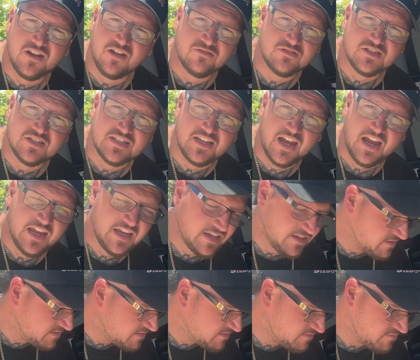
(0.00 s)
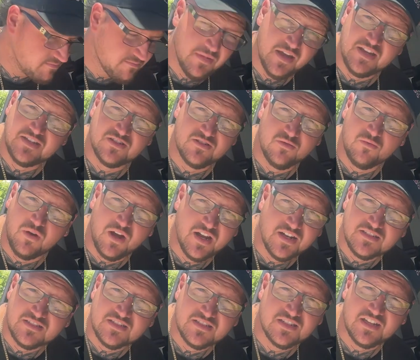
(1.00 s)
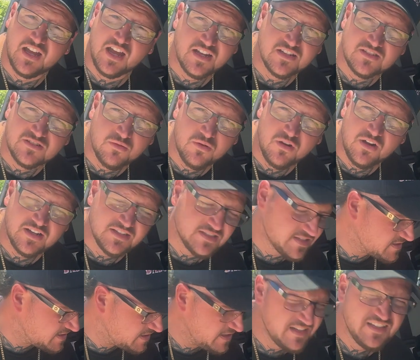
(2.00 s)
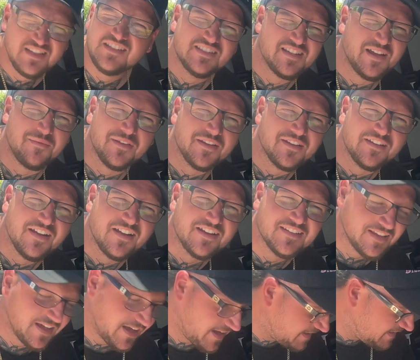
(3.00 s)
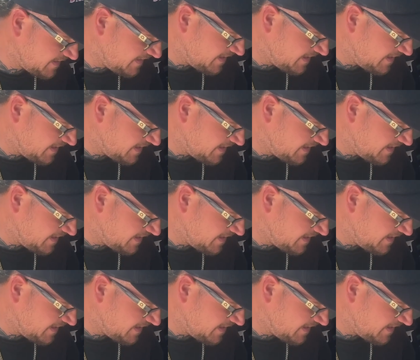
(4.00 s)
old saying, measure once, cut twice, something like that.